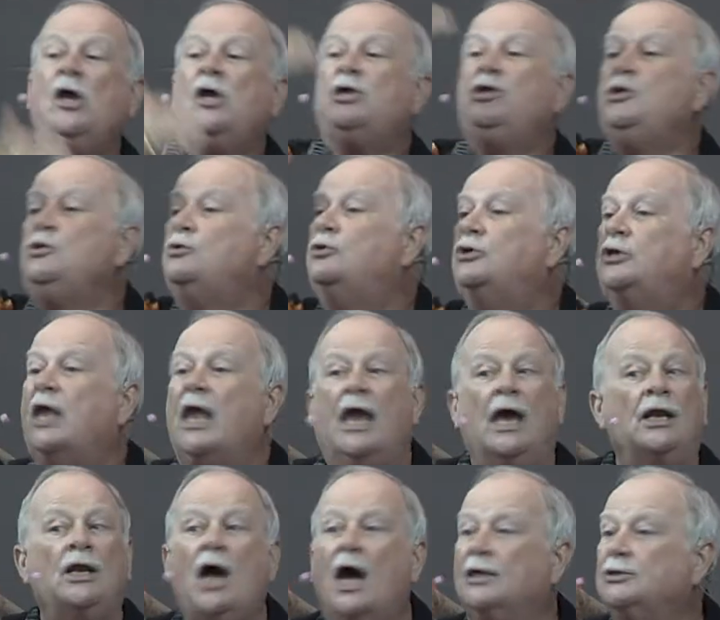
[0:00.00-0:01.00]
You
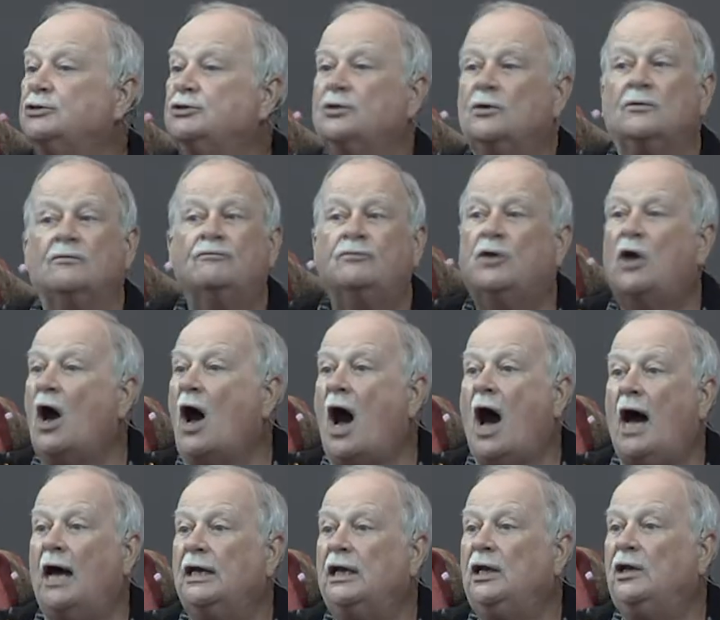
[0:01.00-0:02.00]
cannot serve
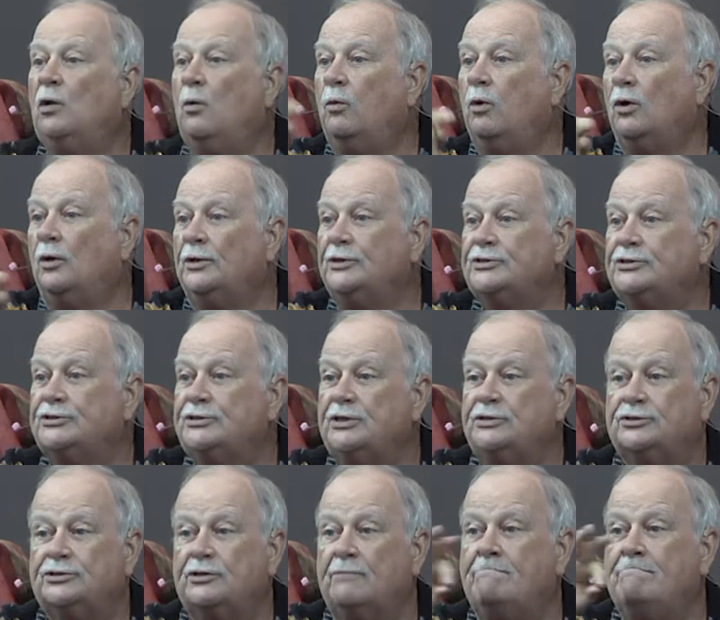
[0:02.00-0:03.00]
God and the world
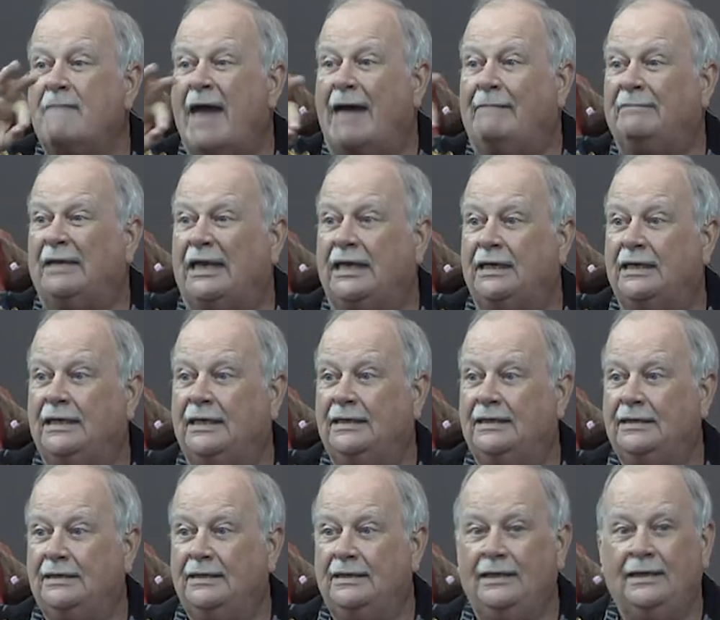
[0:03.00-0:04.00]
system, mammon.
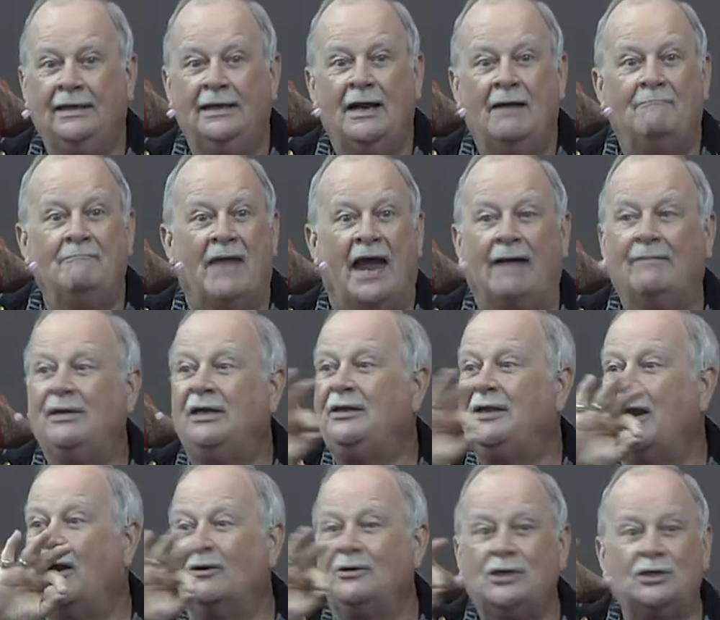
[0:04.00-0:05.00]
Mammon
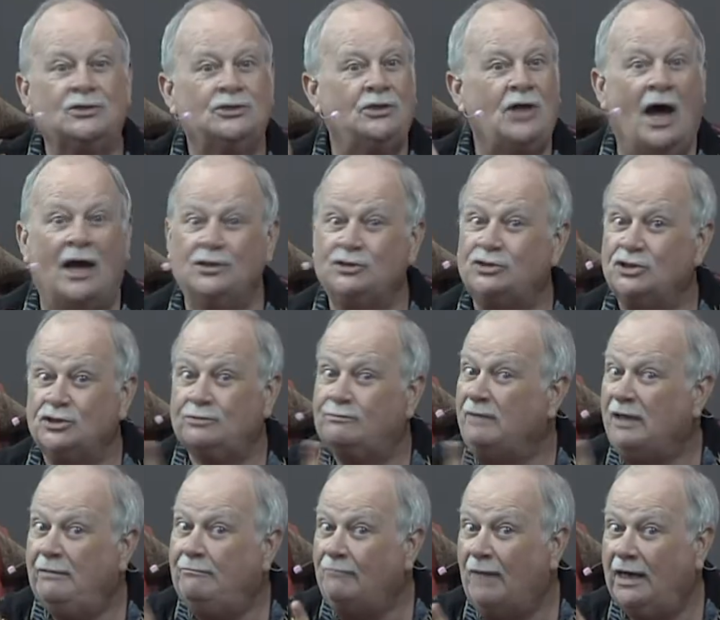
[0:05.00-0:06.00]
there does not just
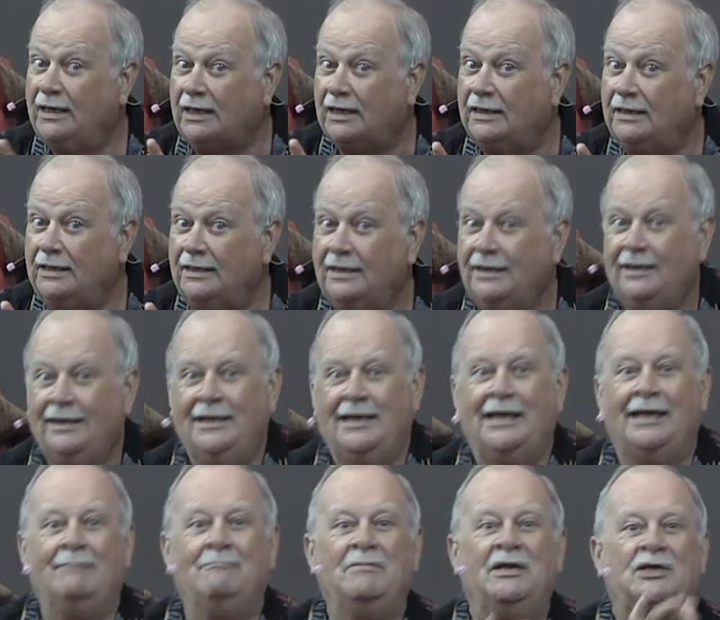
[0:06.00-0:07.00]
mean money
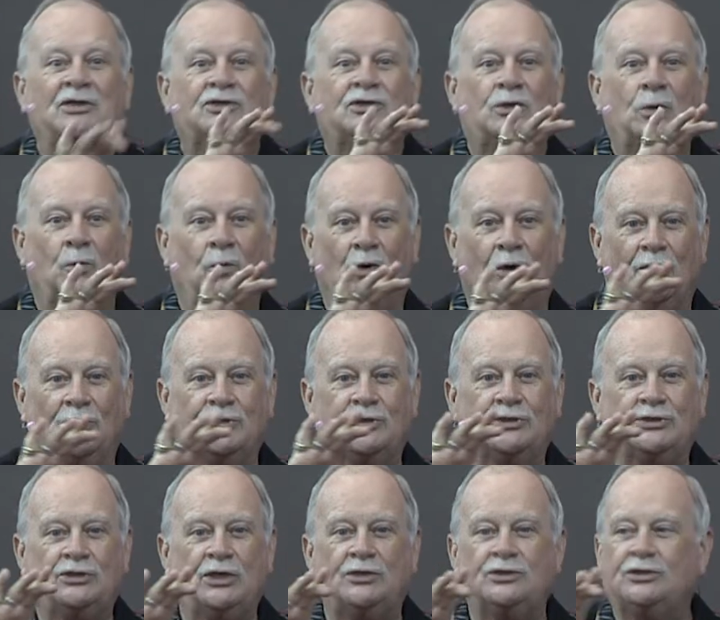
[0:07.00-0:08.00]
it means the world
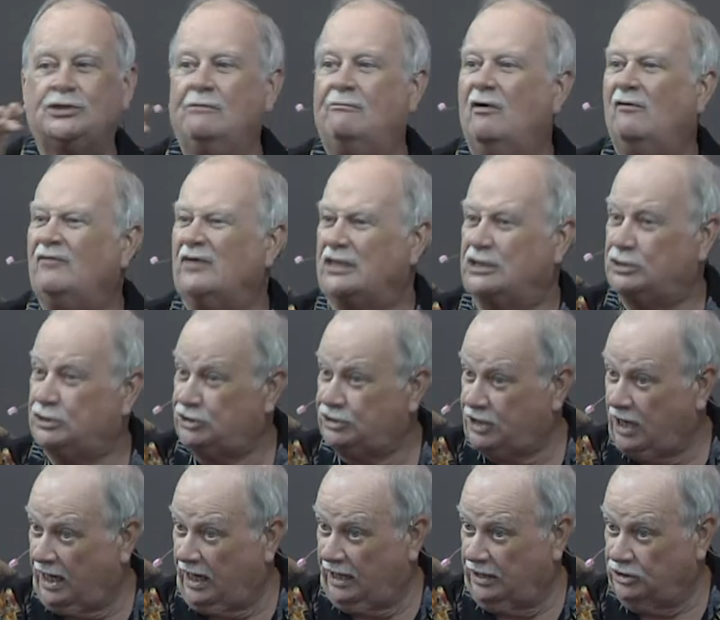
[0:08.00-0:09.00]
system of
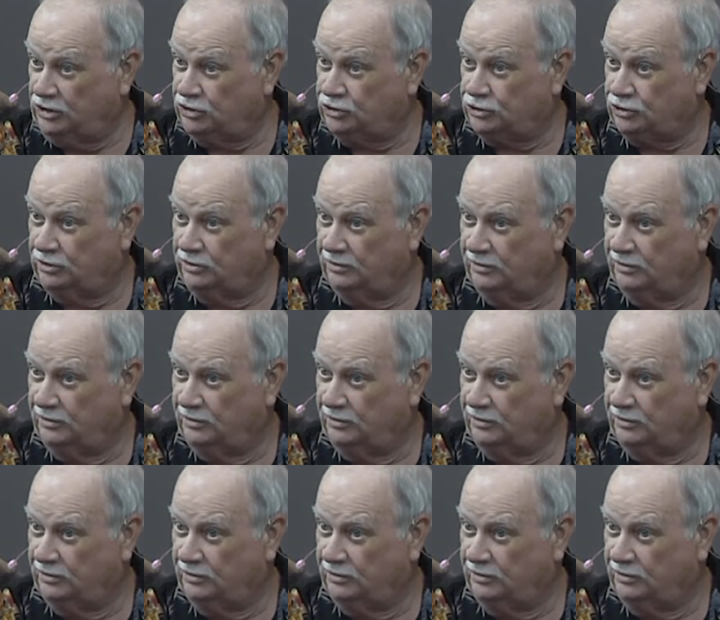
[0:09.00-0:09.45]
exchange.